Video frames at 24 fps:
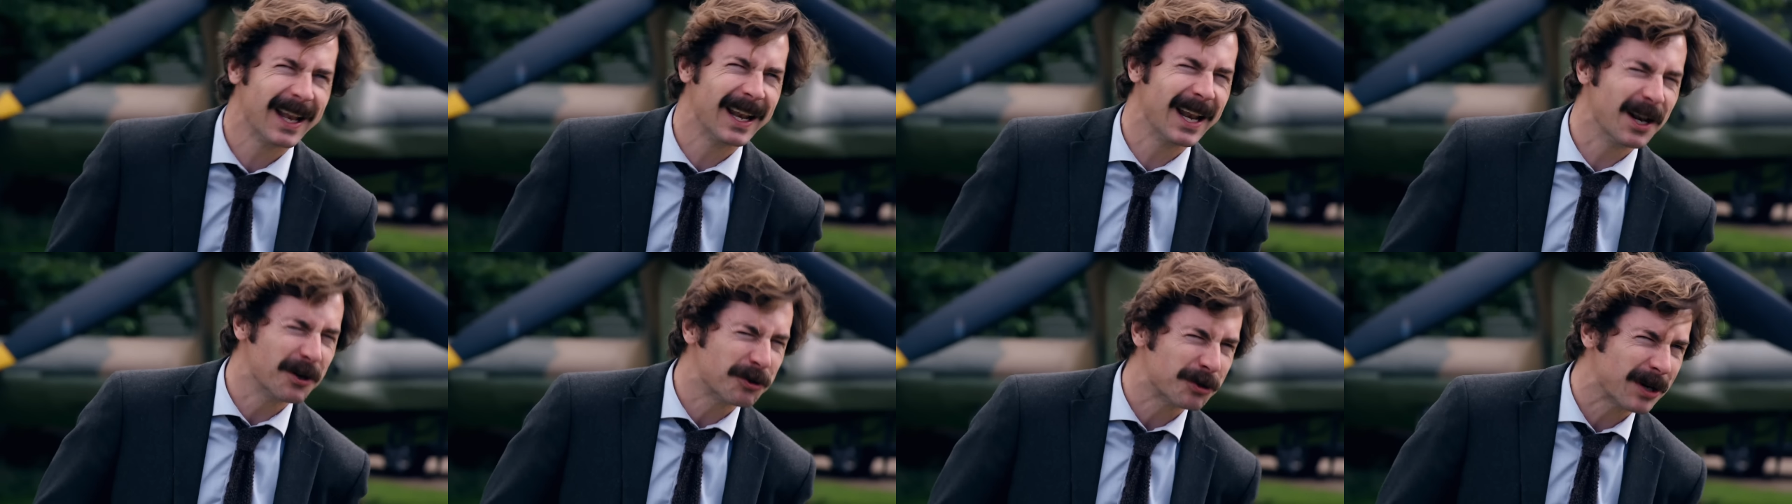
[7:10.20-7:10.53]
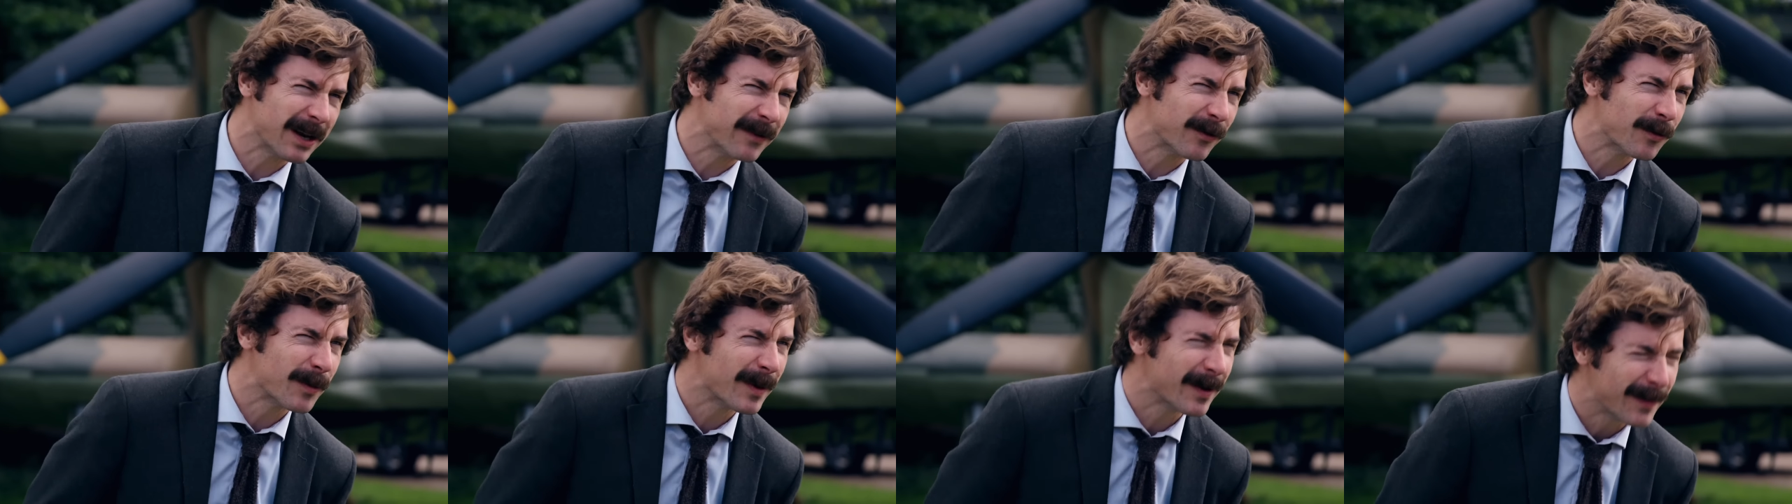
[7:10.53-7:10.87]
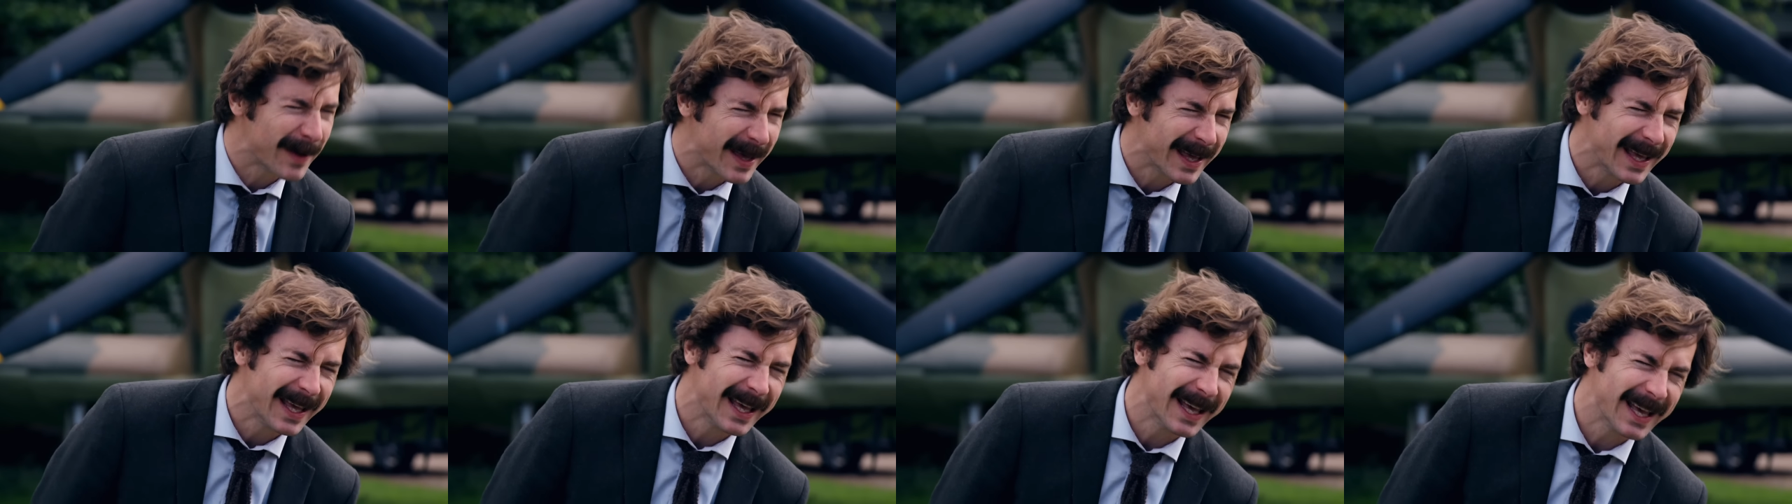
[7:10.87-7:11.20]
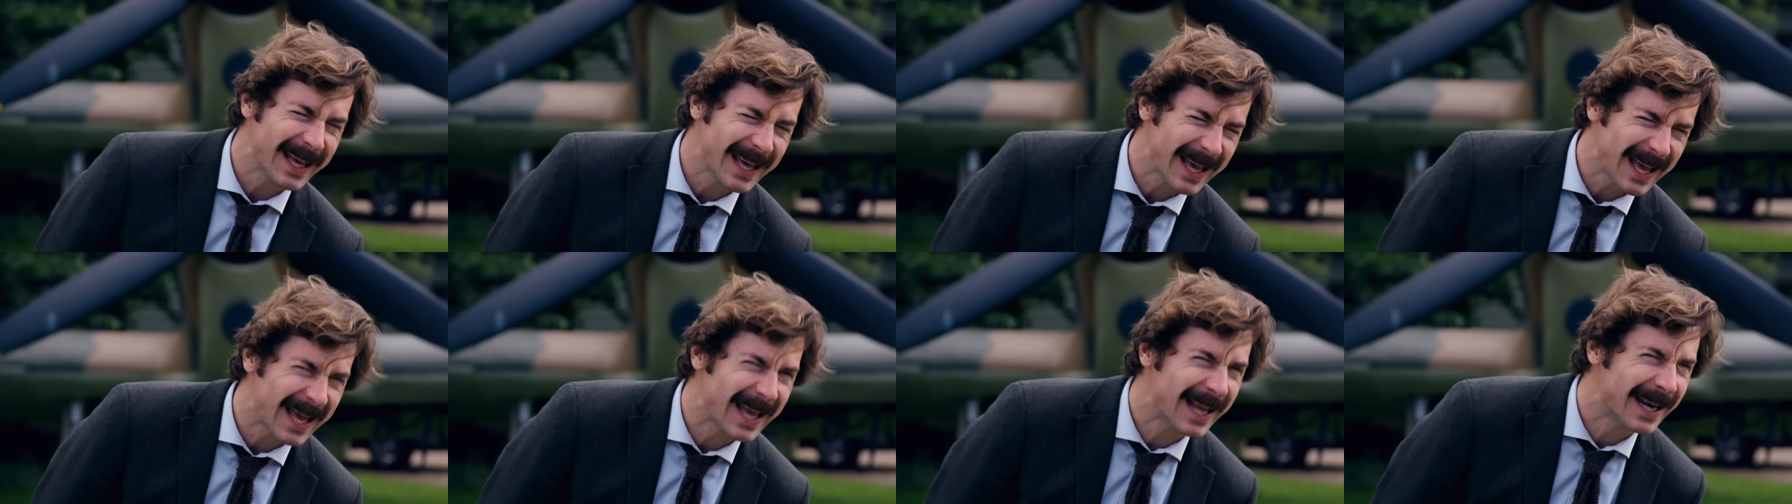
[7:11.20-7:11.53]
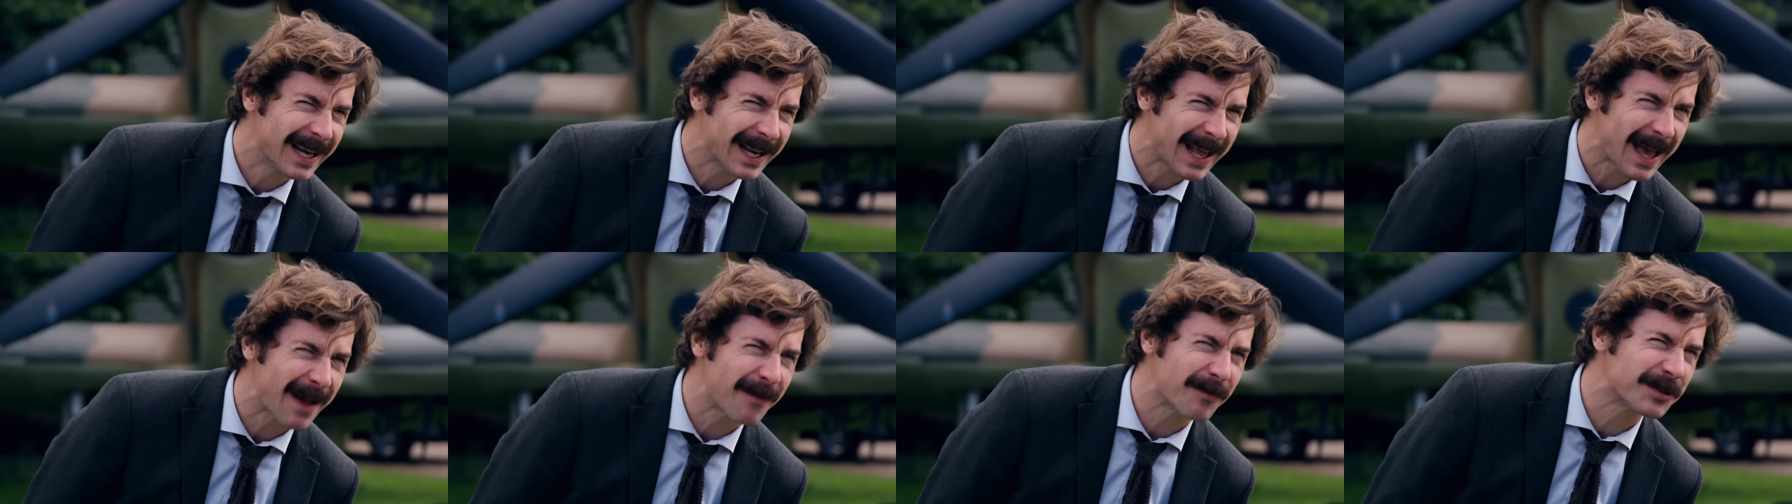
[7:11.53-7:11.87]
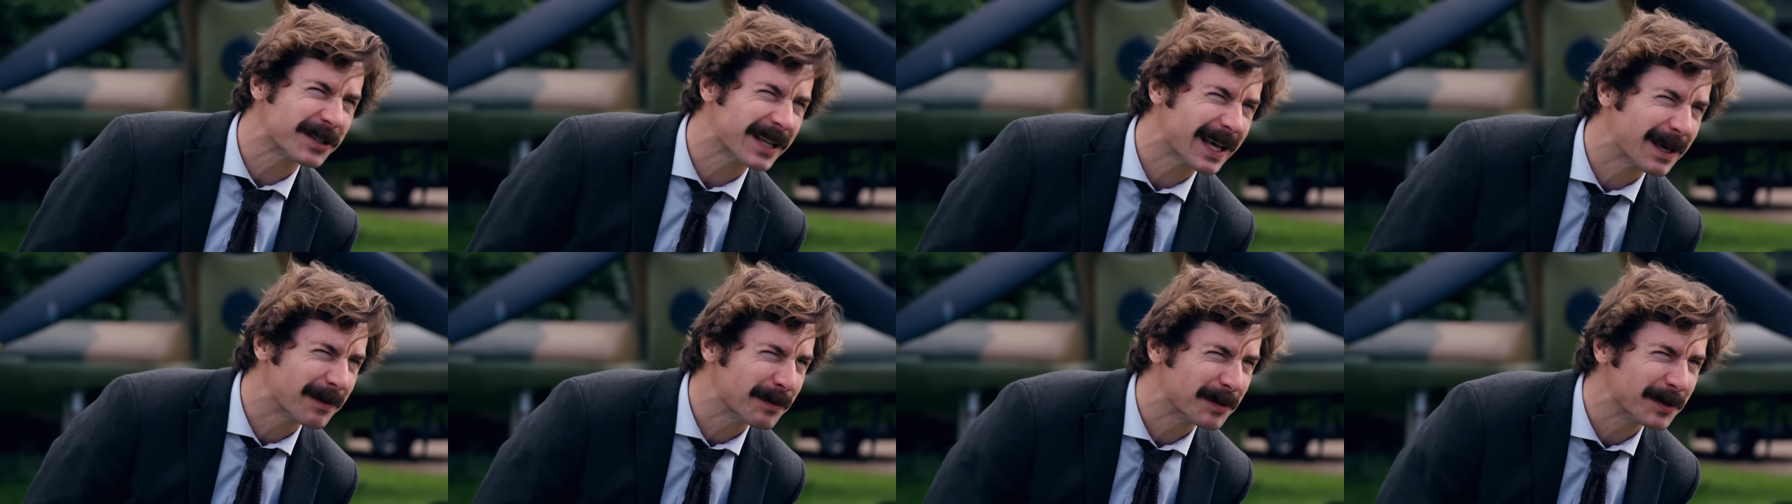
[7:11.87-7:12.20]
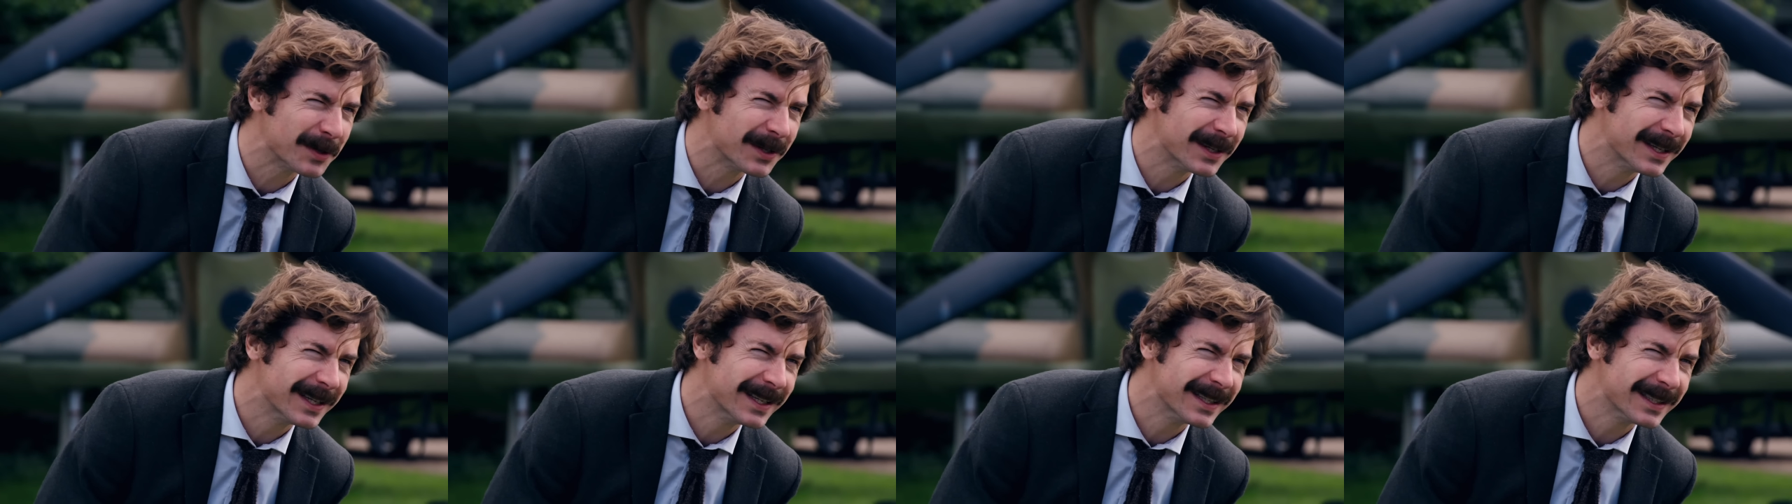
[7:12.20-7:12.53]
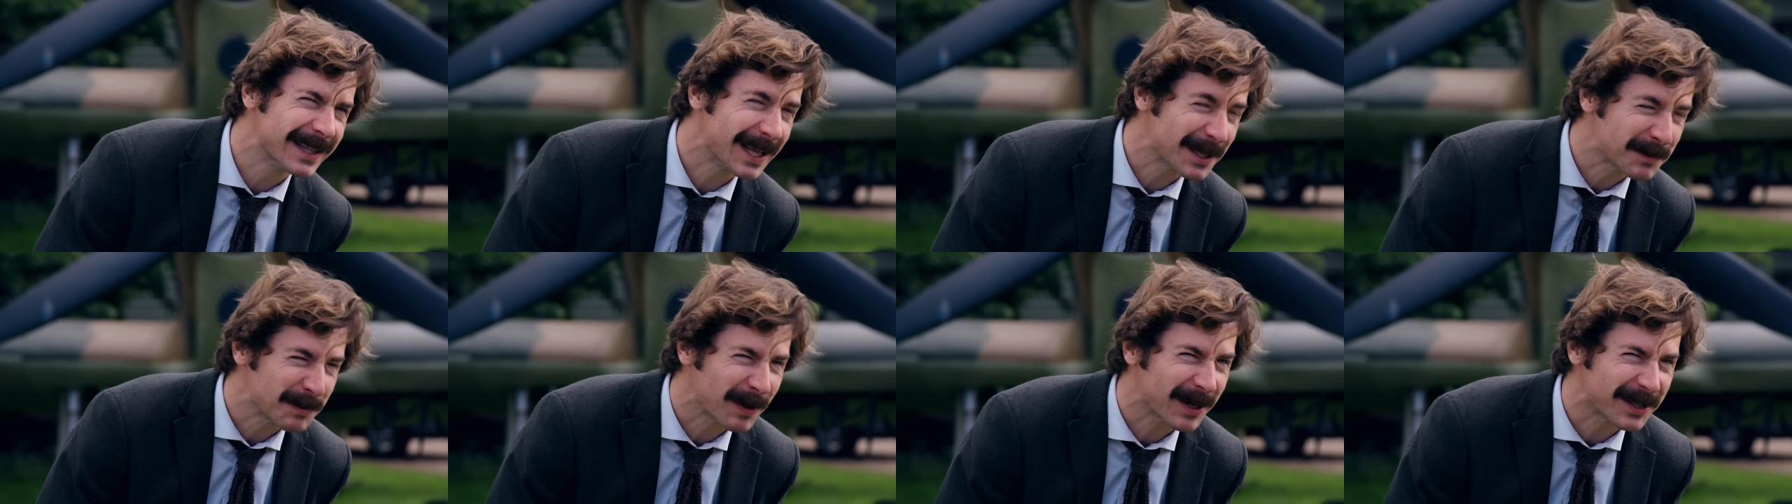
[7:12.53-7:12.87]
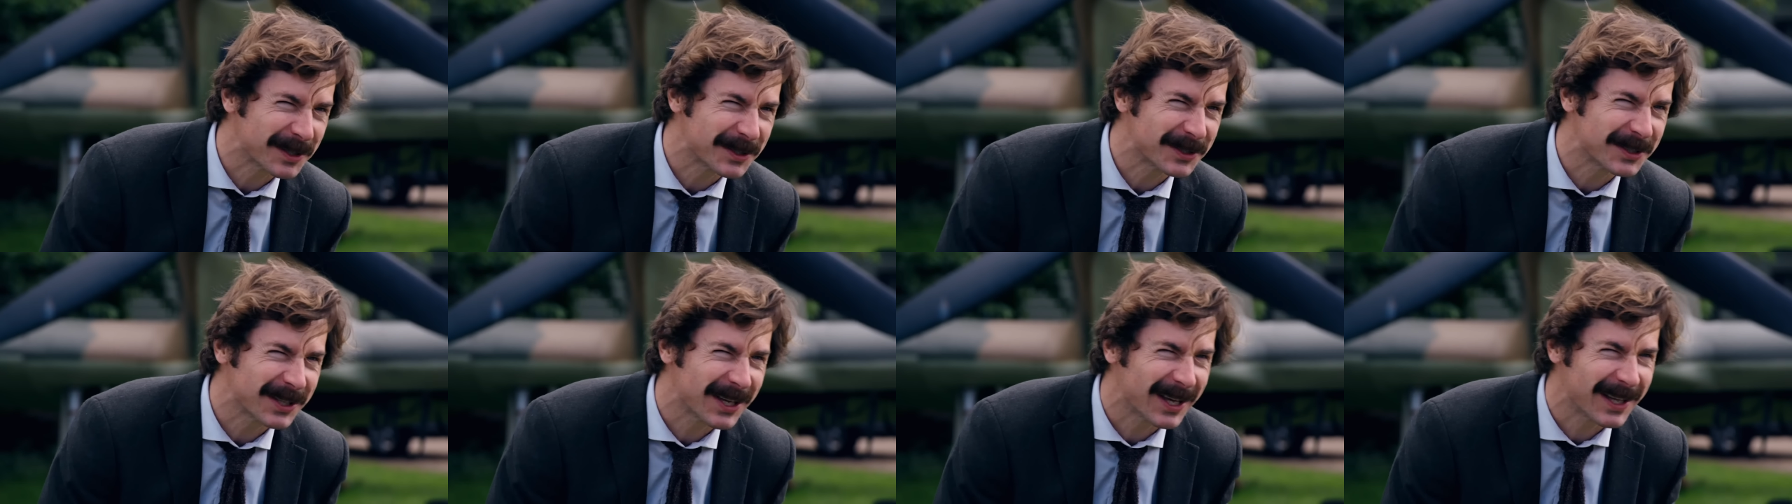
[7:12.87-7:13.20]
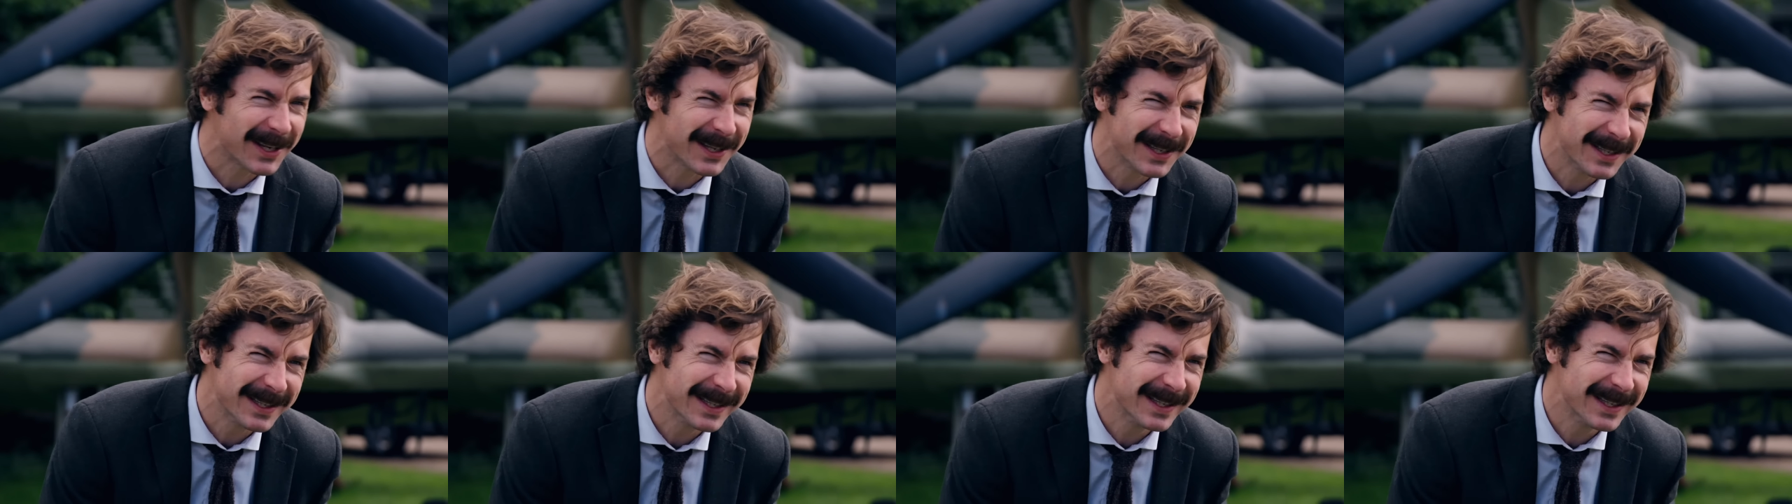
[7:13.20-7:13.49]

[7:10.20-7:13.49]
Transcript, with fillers: literally every bit of me in gaffer tape. That's my concern.